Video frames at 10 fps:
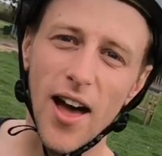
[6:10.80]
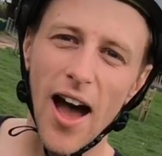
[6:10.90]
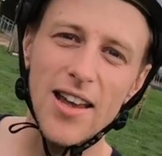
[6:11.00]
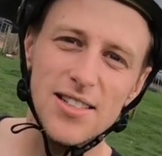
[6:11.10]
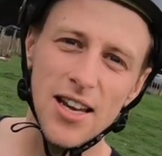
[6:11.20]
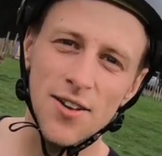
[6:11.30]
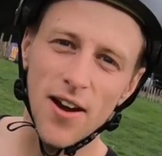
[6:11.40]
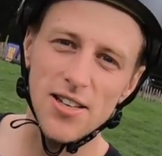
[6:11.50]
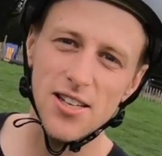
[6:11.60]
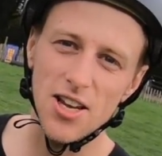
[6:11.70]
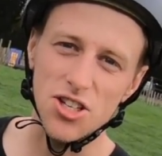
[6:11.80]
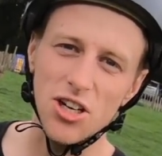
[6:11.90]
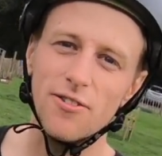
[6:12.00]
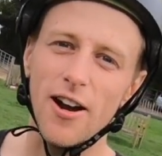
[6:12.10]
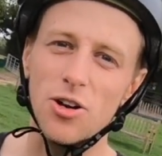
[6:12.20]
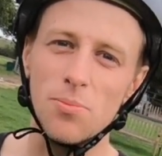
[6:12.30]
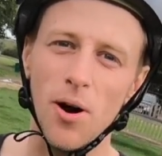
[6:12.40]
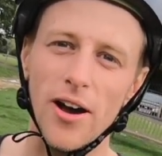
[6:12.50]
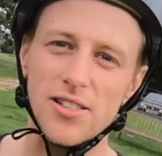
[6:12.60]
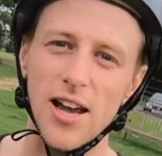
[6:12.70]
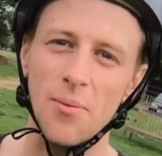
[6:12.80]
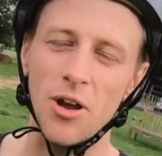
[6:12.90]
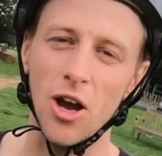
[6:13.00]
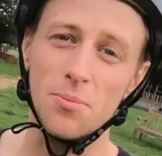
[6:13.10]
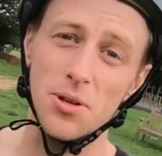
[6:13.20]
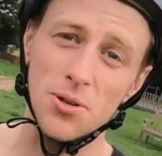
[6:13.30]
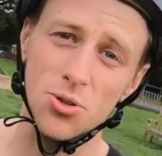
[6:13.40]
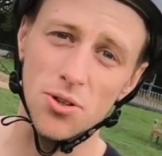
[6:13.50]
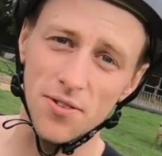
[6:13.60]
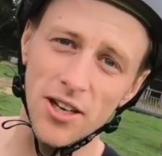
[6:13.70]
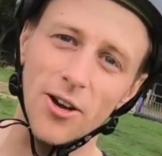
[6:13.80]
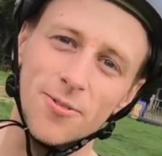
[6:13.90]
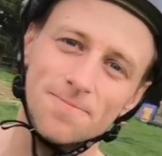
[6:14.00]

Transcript: That is the end of our session at Radical Bikes, and we hope that you enjoyed the video.